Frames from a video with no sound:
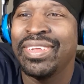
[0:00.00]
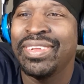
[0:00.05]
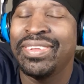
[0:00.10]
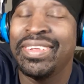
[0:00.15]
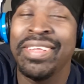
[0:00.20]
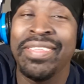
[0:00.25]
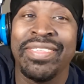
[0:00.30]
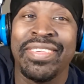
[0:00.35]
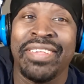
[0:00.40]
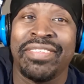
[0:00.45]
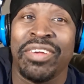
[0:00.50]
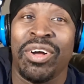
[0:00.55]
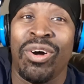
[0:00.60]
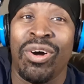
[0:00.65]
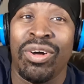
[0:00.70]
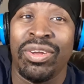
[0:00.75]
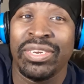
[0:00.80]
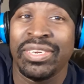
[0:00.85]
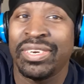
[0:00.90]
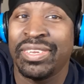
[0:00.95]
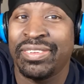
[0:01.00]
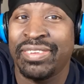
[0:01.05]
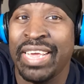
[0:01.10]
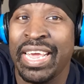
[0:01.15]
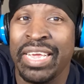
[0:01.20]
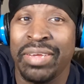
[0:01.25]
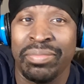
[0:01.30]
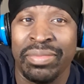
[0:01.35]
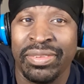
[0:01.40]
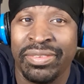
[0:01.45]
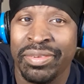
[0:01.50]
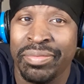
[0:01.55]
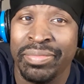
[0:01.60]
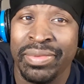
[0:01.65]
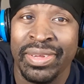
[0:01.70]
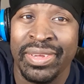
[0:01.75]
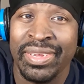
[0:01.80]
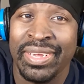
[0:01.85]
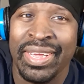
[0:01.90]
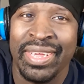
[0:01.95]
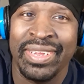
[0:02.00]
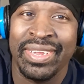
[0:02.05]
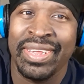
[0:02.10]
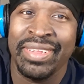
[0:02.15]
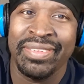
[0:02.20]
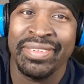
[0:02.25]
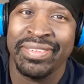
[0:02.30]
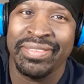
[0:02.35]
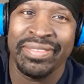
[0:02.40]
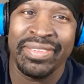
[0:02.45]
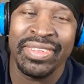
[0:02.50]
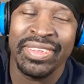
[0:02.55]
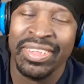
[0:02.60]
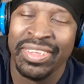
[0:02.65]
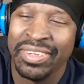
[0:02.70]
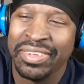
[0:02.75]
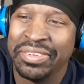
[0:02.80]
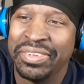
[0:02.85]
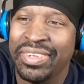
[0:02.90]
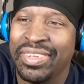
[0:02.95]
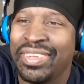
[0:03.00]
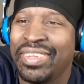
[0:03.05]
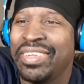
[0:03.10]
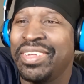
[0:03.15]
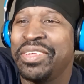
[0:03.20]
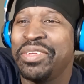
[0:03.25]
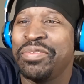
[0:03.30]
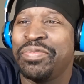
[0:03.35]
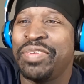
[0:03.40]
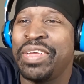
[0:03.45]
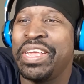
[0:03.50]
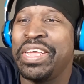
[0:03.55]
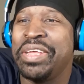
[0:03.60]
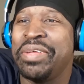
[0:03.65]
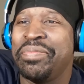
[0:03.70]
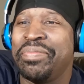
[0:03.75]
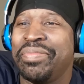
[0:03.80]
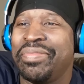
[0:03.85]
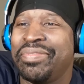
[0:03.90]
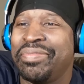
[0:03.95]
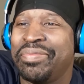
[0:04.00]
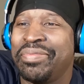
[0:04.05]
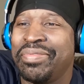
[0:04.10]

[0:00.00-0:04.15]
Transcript: This just all entertainment to me. I, look, fam,